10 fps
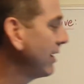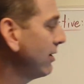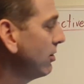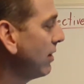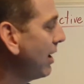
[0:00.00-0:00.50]
I don't
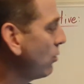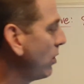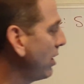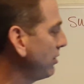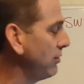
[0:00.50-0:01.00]
know how
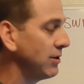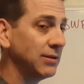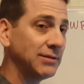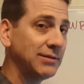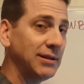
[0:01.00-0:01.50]
well you can
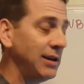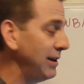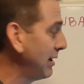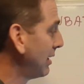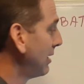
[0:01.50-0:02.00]

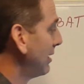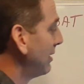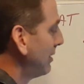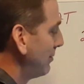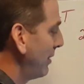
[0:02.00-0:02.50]
see
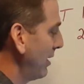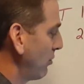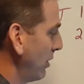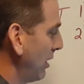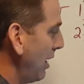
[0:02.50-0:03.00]
my
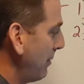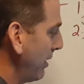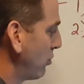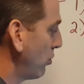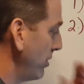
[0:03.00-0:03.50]
grid line, my
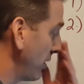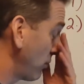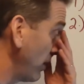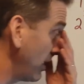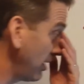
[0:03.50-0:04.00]
coordinate
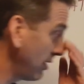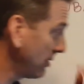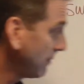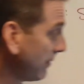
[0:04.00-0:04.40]
grid here,